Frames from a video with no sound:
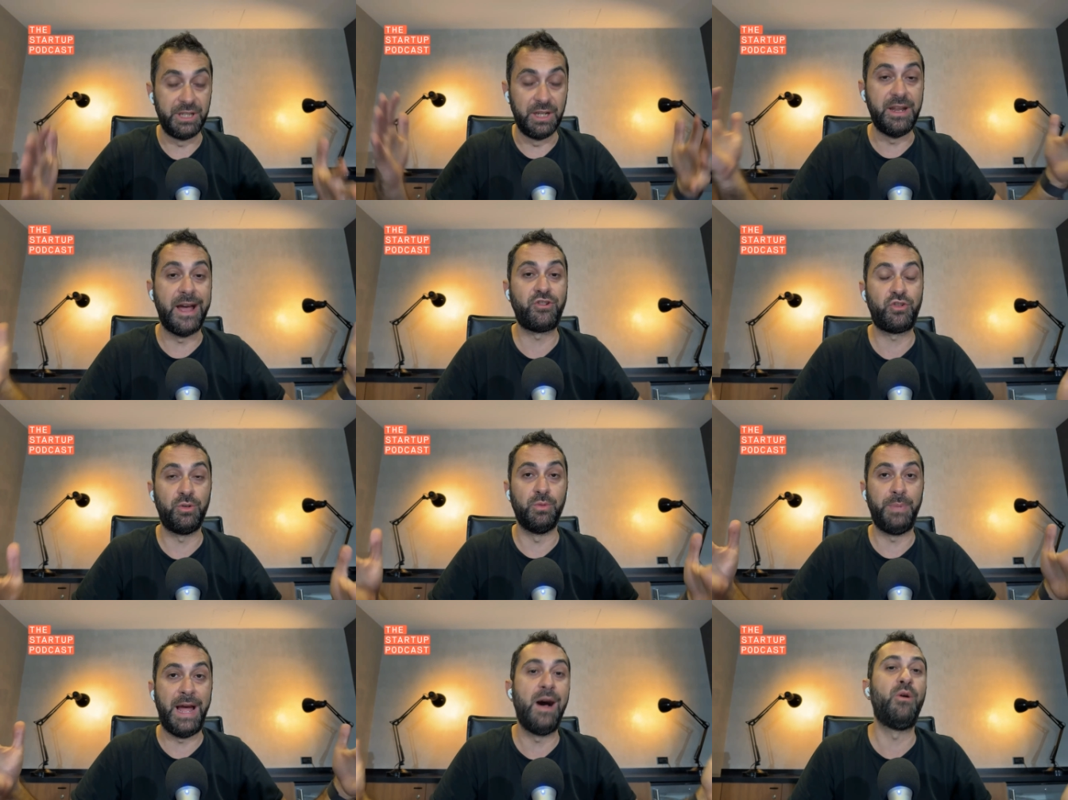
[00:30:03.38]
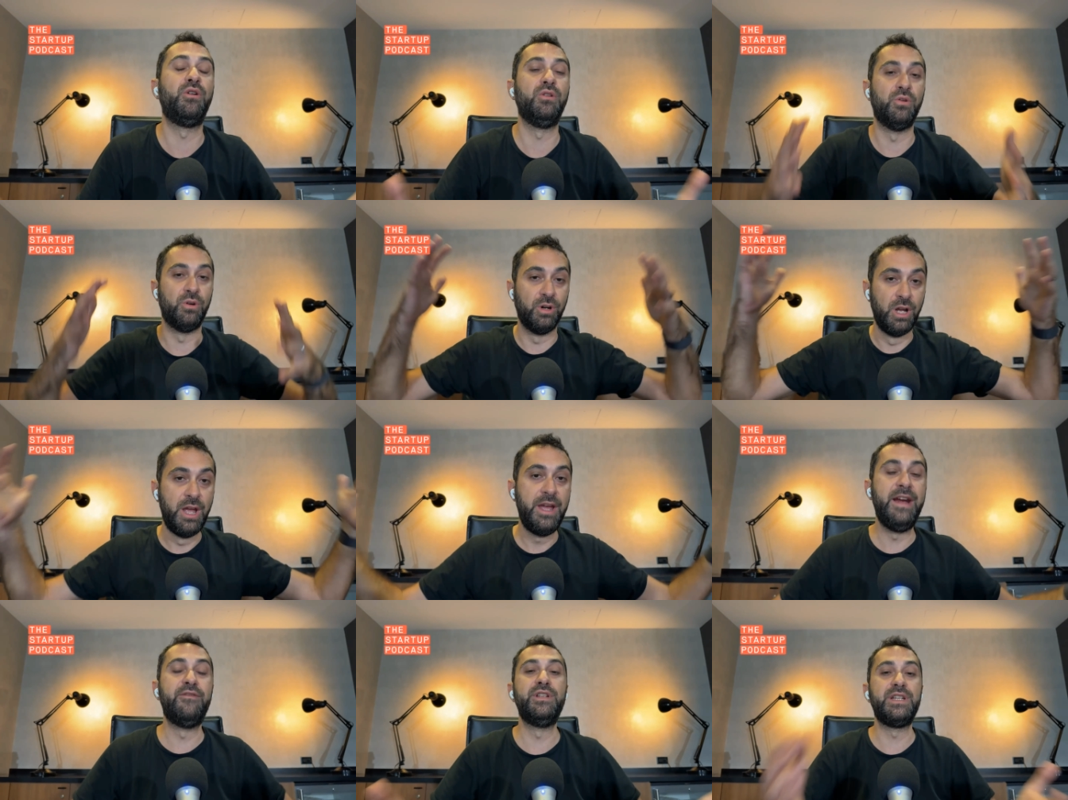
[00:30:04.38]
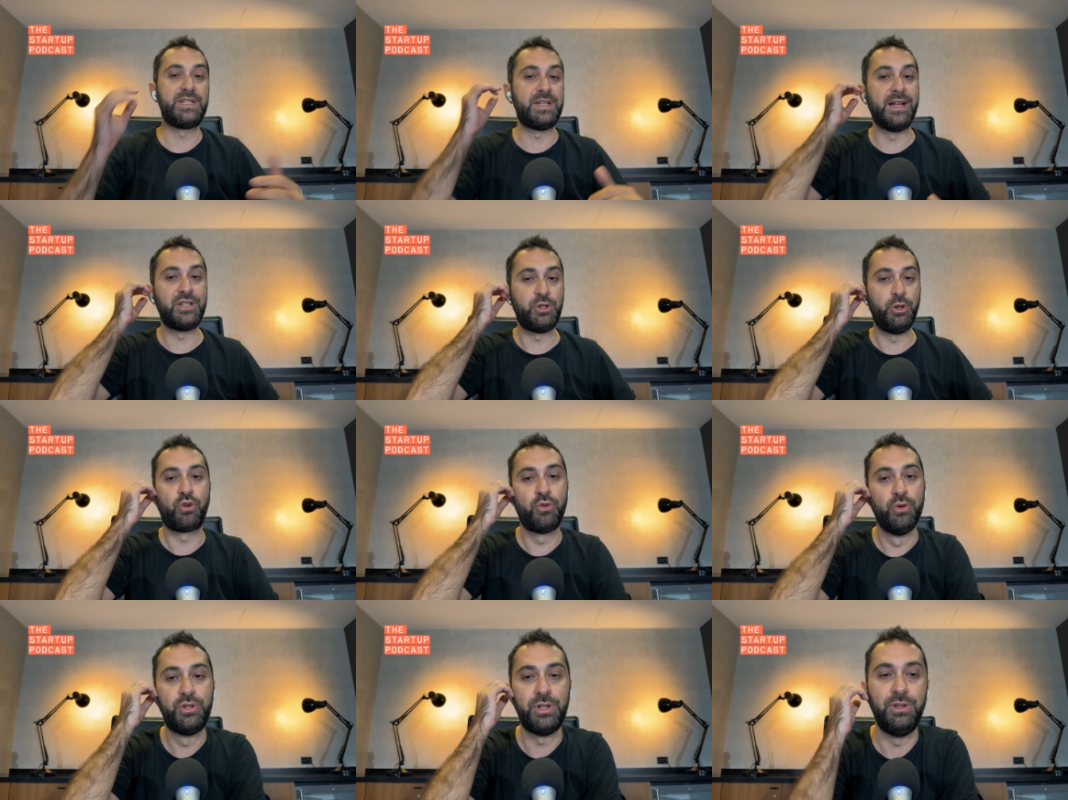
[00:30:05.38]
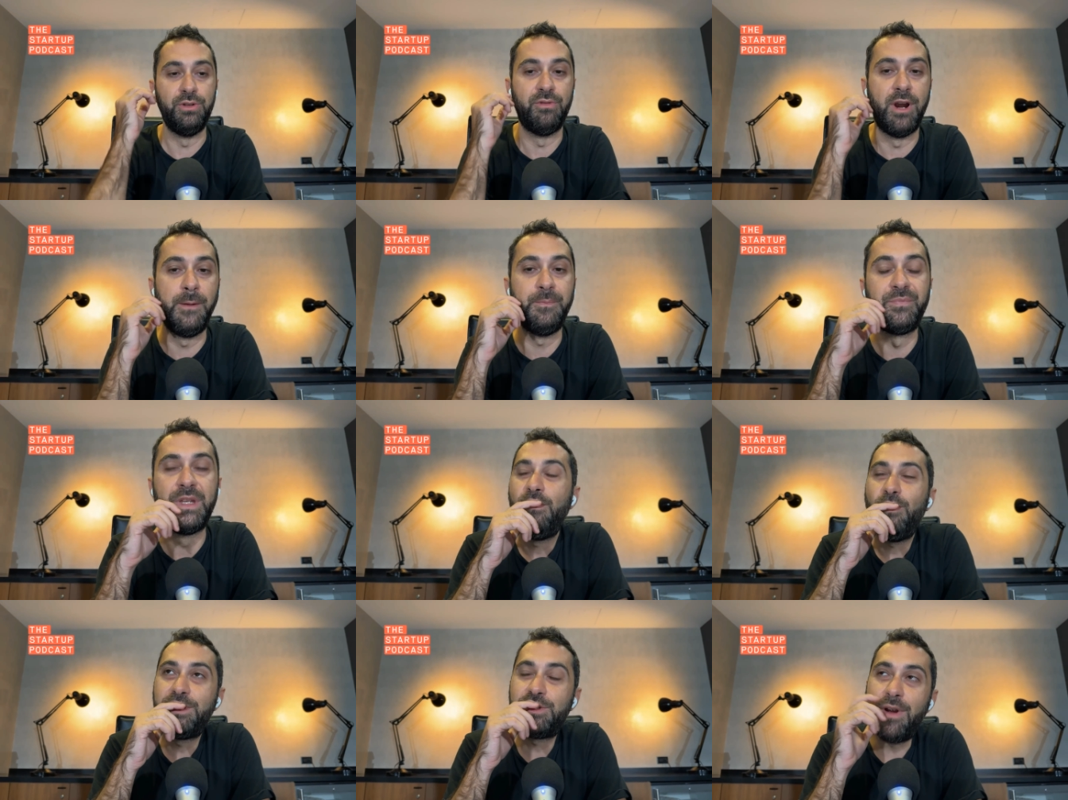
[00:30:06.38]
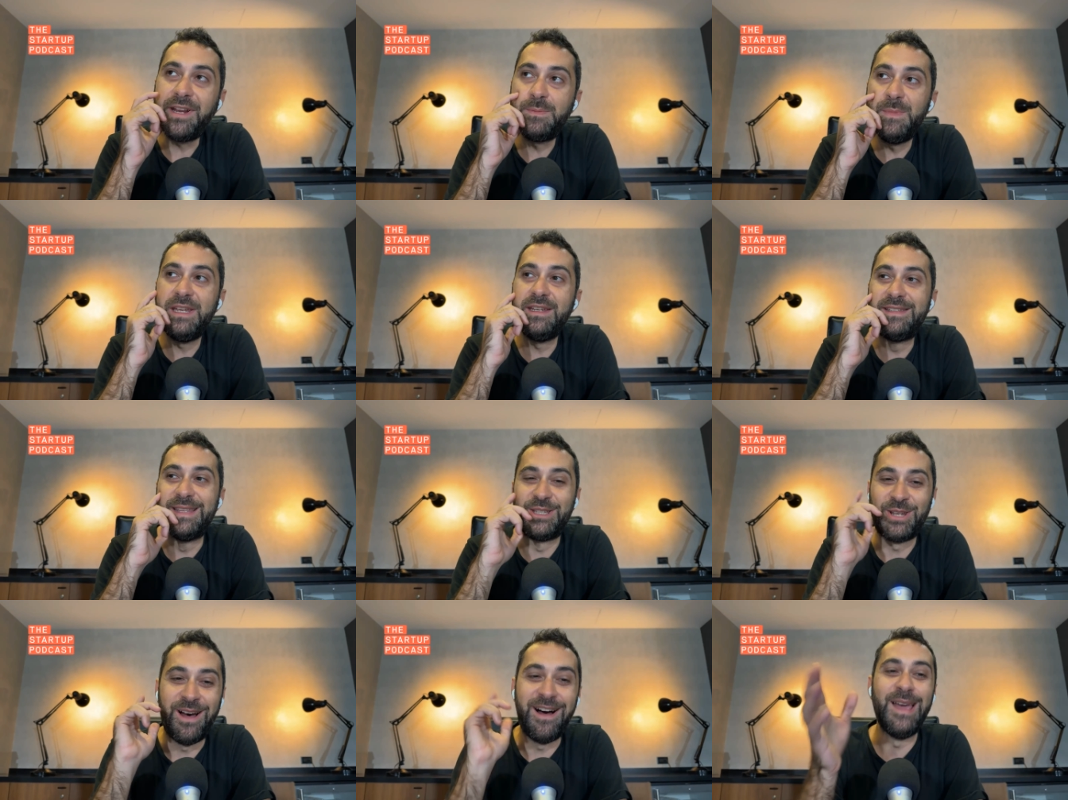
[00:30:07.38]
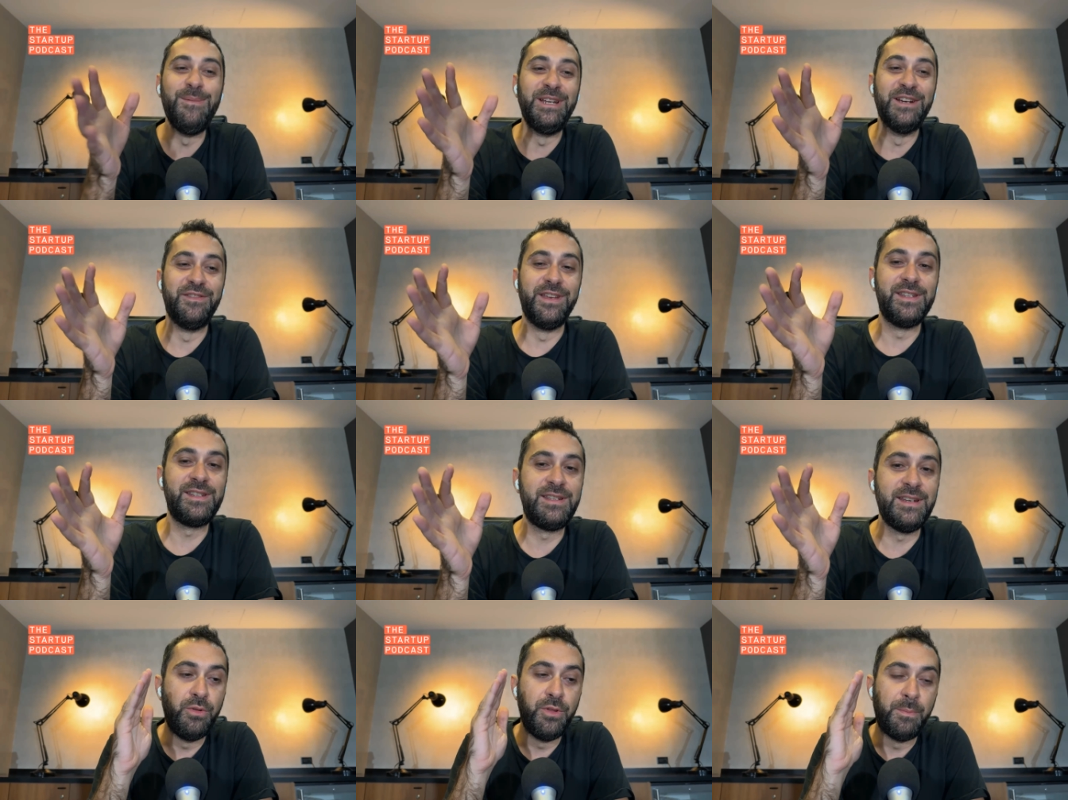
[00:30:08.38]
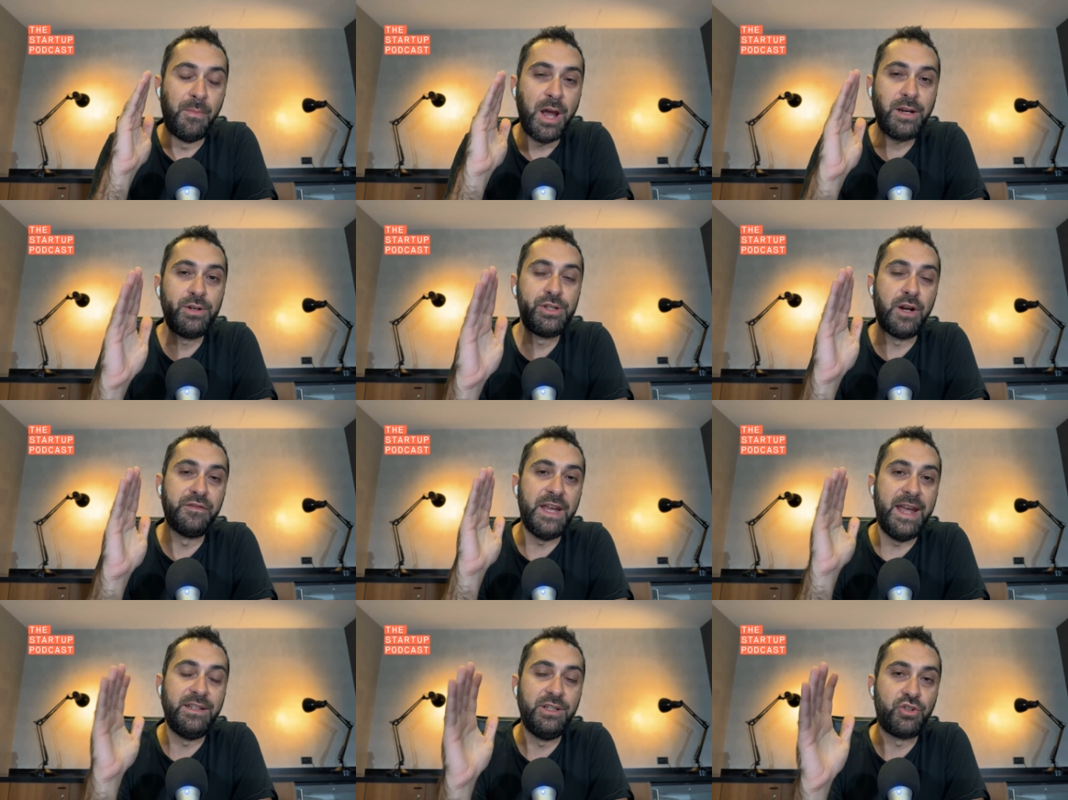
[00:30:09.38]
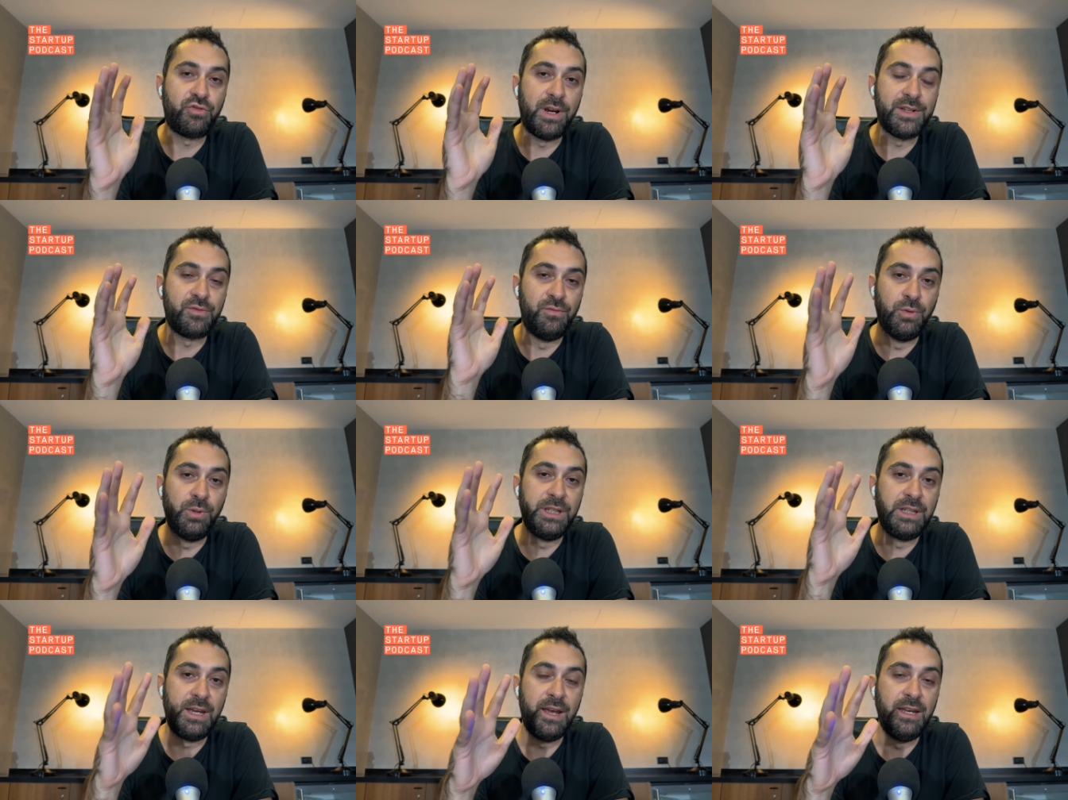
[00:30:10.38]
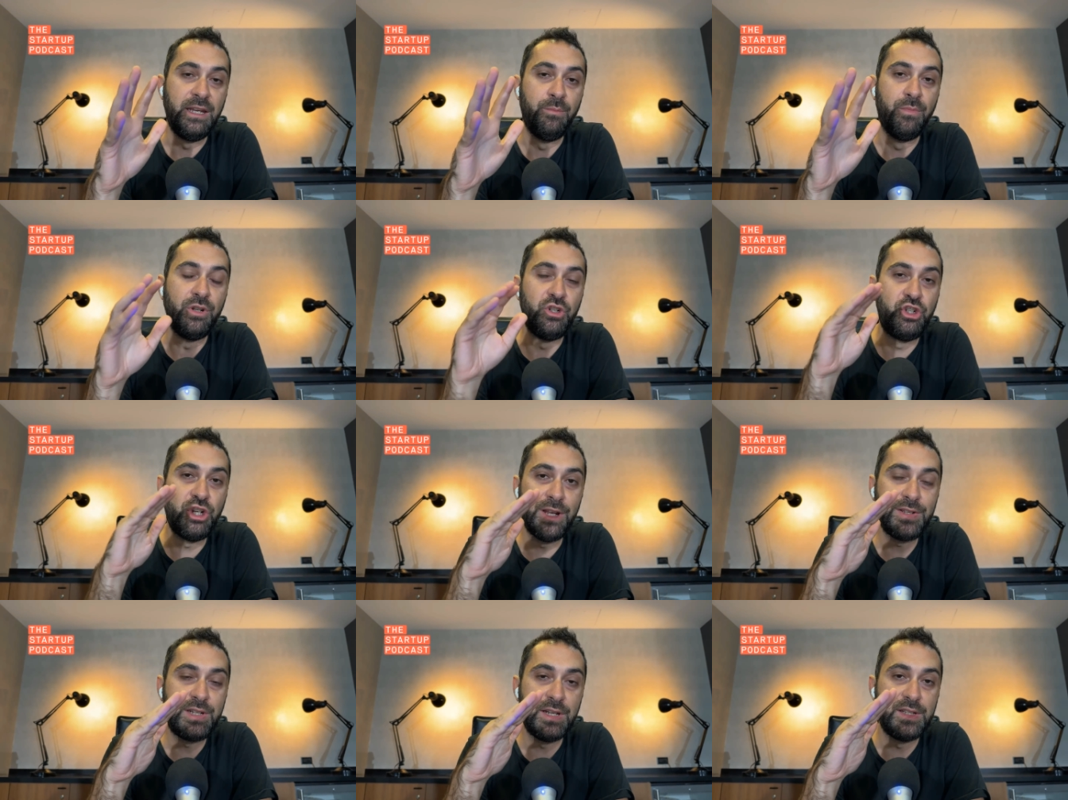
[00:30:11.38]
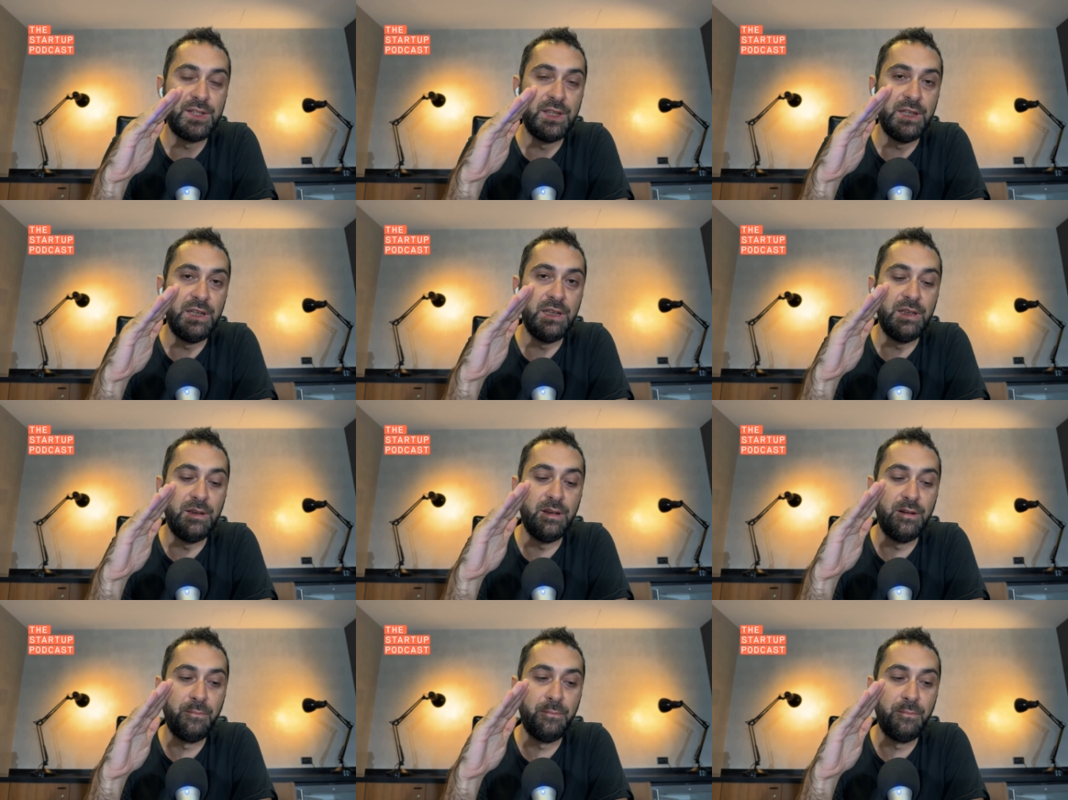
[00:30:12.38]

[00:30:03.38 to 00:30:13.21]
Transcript: a natural exactly. power law. Everything starts to accrue to you, right? What strikes me is the timing of this. The Microsoft antitrust ruling came just as the